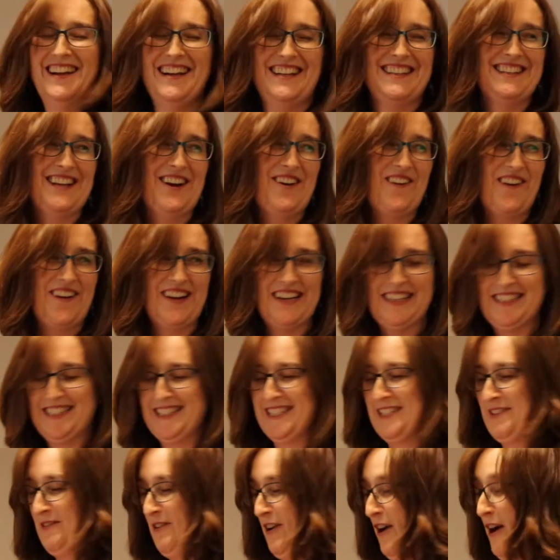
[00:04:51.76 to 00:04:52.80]
no
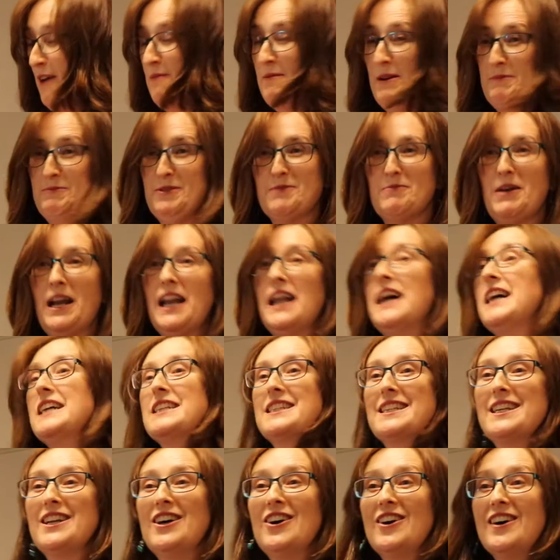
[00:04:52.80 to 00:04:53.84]
worries. I'm up to my
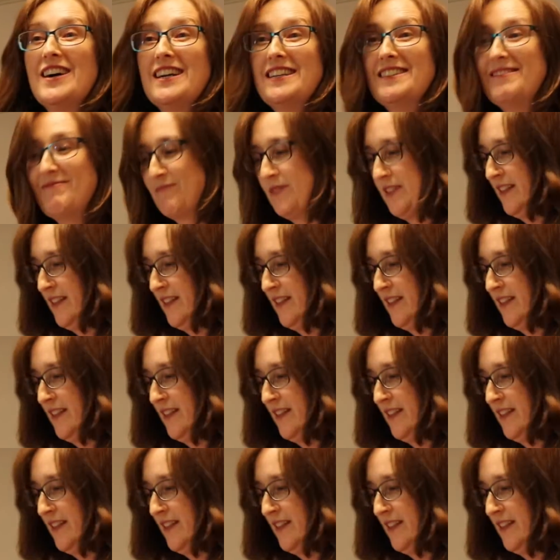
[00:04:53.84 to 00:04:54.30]
last line.